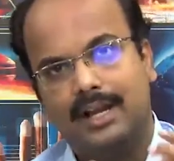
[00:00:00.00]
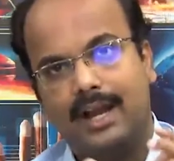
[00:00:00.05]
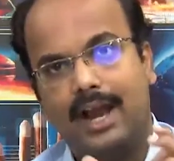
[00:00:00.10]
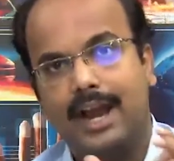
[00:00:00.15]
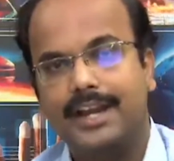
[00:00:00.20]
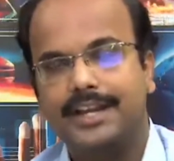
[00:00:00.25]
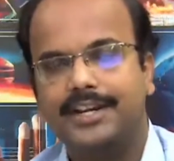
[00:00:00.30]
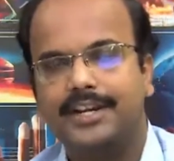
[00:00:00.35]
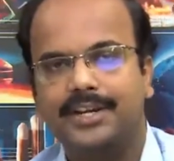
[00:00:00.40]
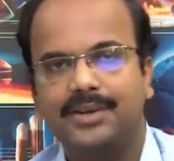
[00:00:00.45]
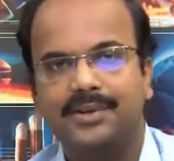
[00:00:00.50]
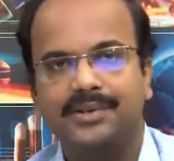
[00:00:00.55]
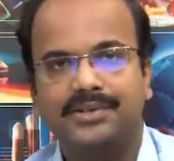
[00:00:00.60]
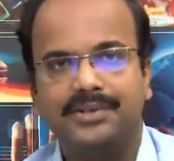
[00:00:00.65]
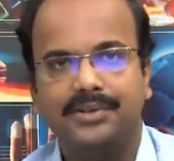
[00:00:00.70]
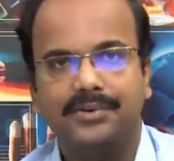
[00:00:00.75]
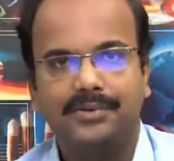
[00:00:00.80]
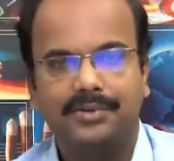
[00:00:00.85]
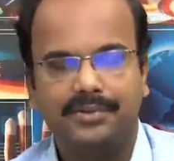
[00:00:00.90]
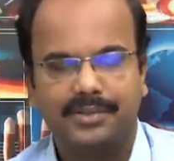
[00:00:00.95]
I
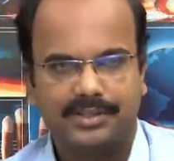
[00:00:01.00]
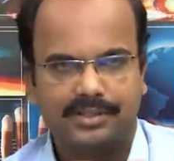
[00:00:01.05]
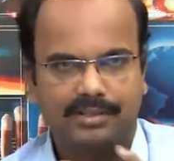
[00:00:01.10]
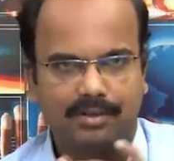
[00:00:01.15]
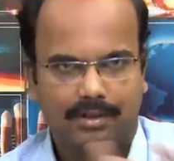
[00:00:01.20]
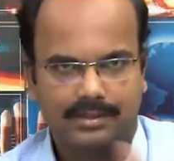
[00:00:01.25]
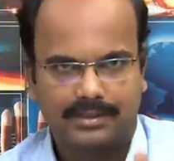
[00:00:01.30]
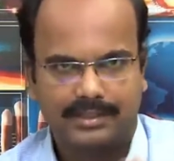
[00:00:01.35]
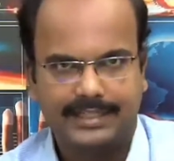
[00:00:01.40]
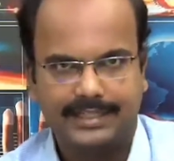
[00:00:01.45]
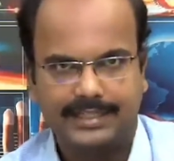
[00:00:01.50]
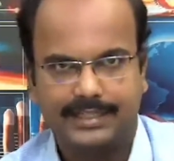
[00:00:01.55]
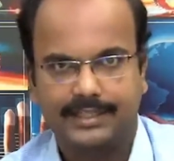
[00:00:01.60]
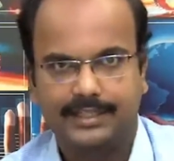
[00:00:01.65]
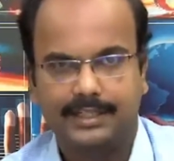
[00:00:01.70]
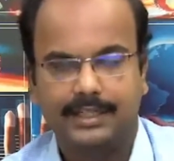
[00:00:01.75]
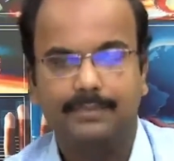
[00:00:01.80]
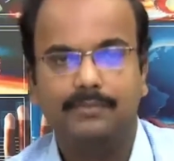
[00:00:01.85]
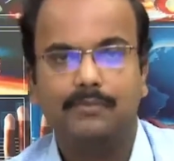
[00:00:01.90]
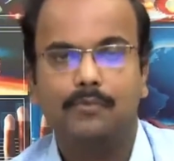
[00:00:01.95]
introduced you to this cos
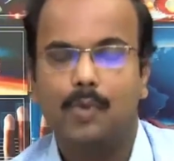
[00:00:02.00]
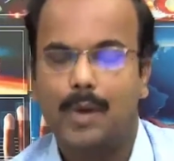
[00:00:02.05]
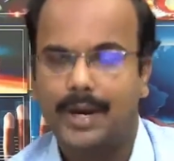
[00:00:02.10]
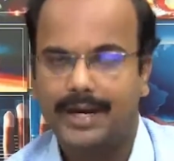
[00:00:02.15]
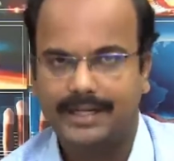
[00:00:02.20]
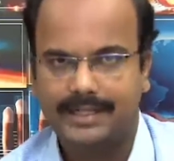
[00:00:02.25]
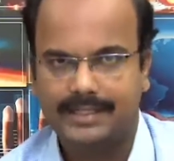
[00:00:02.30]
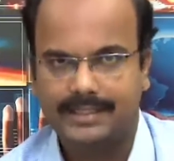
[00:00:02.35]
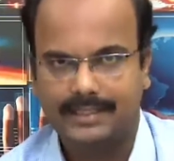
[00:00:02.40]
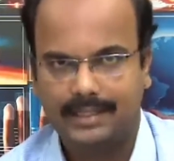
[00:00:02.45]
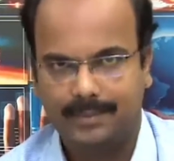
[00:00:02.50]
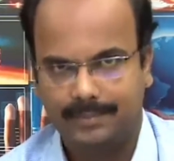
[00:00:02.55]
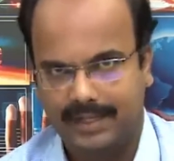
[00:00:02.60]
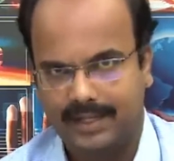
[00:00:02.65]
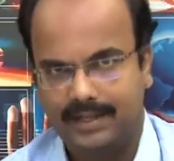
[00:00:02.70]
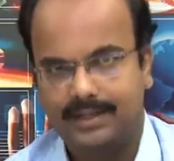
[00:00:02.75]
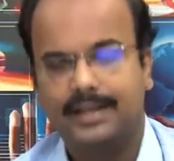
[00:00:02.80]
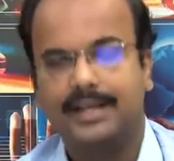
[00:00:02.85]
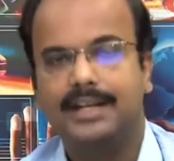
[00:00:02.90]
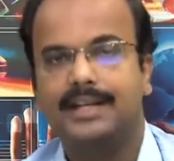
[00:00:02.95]
theta term, why it is
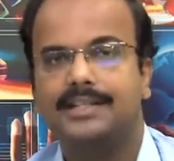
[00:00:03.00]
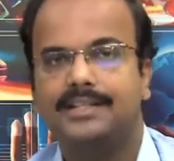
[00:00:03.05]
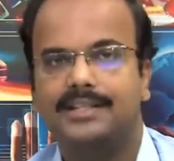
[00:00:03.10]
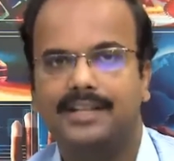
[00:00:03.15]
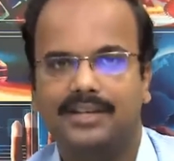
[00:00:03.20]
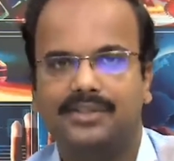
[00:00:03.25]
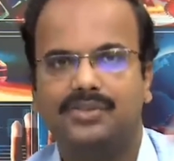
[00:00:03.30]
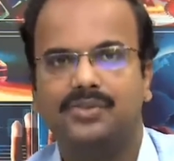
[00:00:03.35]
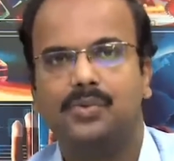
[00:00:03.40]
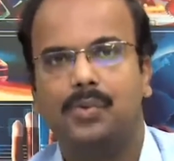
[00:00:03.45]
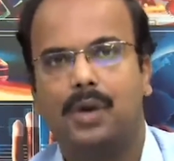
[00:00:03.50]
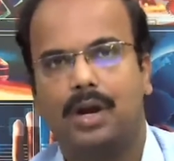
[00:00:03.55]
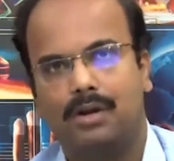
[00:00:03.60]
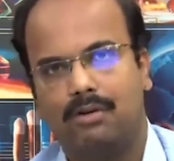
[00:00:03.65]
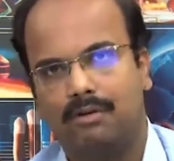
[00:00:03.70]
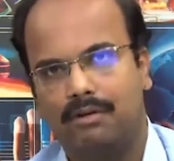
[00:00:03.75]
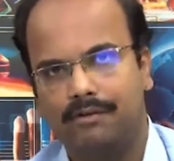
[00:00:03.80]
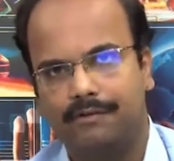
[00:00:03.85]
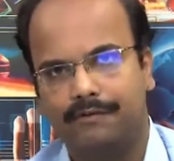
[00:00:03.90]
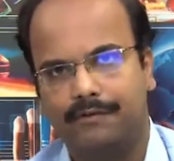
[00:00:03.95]
coming. It is just to
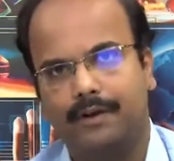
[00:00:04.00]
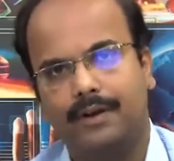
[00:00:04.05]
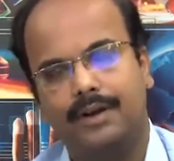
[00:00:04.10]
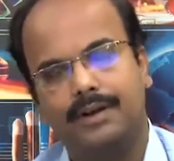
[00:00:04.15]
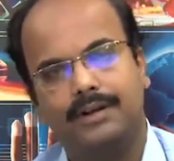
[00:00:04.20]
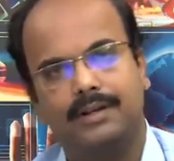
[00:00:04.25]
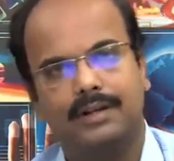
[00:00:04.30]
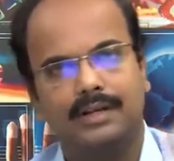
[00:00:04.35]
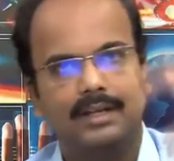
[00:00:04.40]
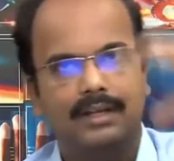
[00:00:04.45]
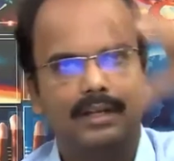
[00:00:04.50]
account for